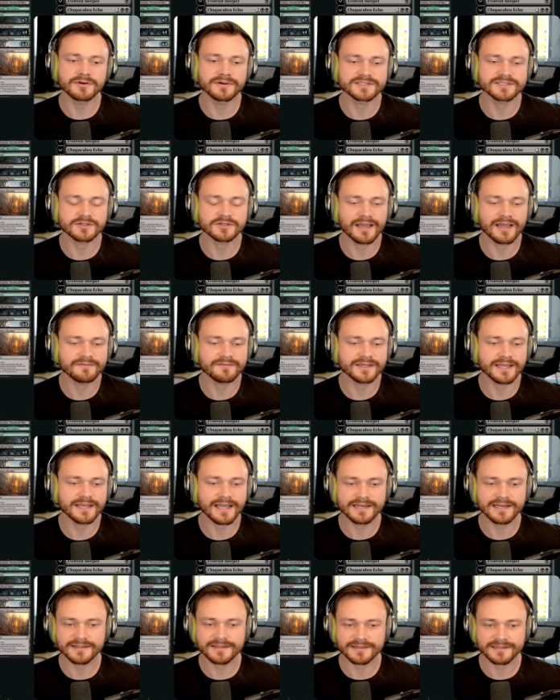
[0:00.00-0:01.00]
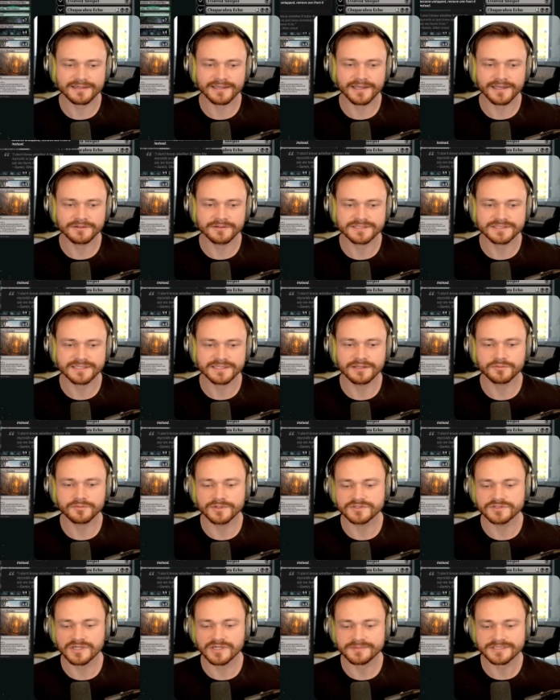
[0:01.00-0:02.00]
and so having anything else in the
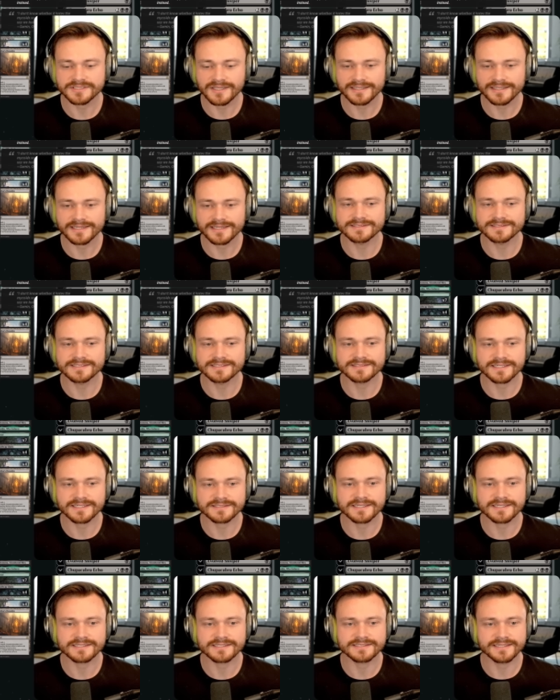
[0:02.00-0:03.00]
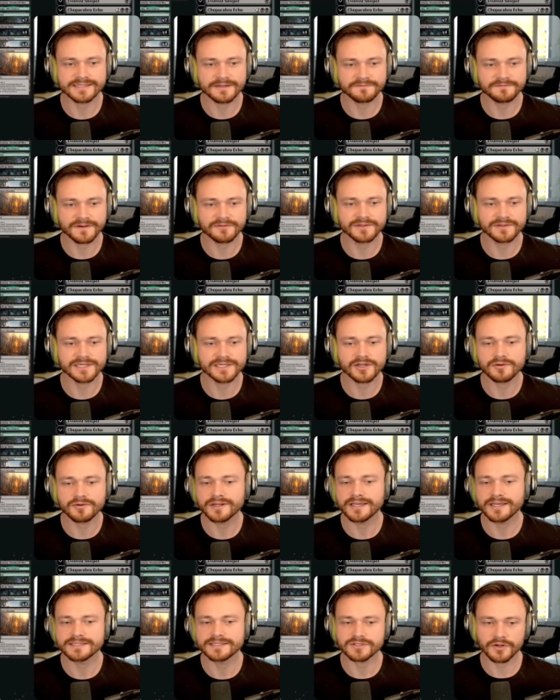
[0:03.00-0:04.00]
3-drop slot that is a 6/6 to get fight rigging
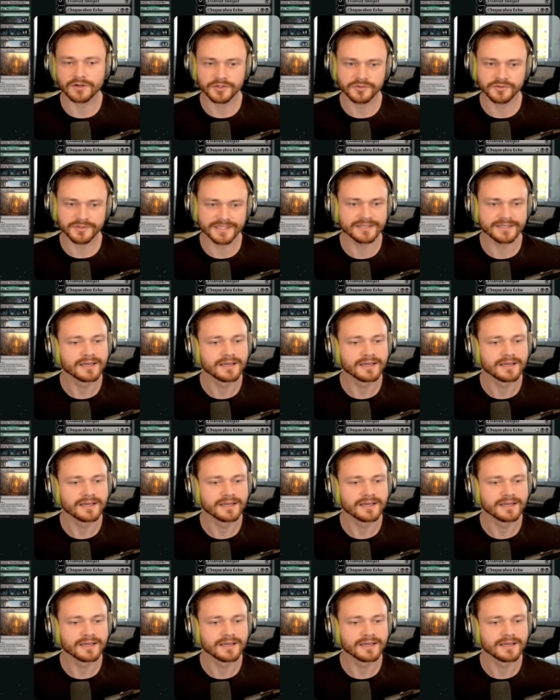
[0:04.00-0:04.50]
going is all you need.